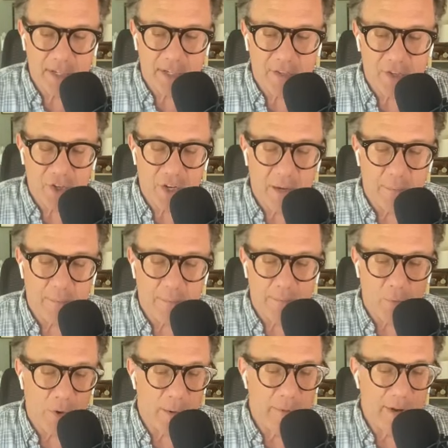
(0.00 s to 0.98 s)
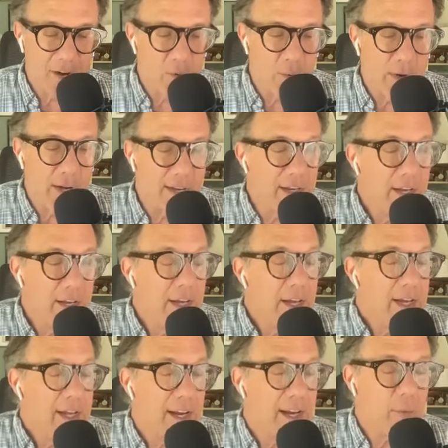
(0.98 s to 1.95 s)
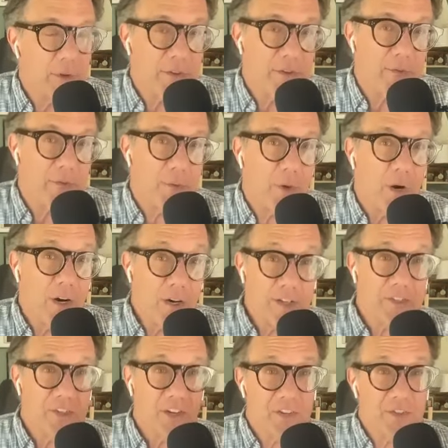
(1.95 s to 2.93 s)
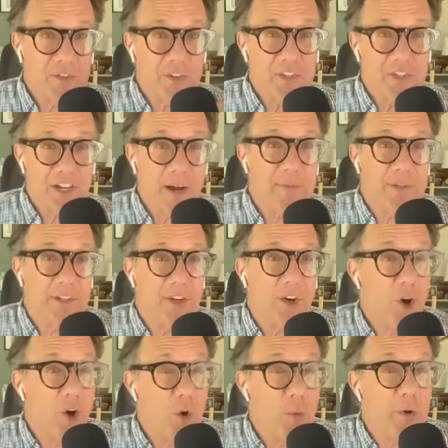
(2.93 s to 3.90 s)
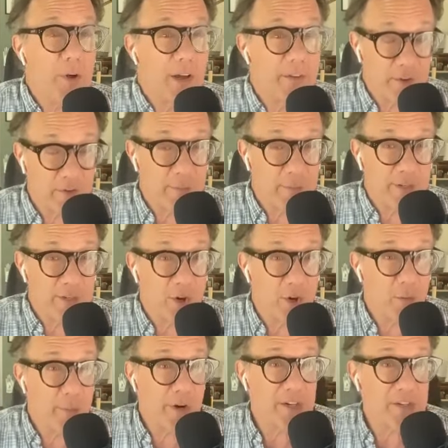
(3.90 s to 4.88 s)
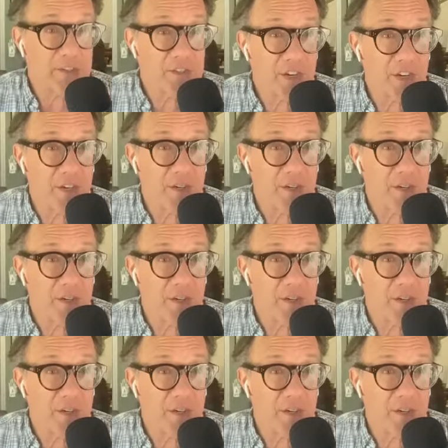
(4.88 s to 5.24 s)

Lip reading: the job way back when. And I went through Arkansas. And so I stopped in Hope. Have you ever been to Hope, Arkansas?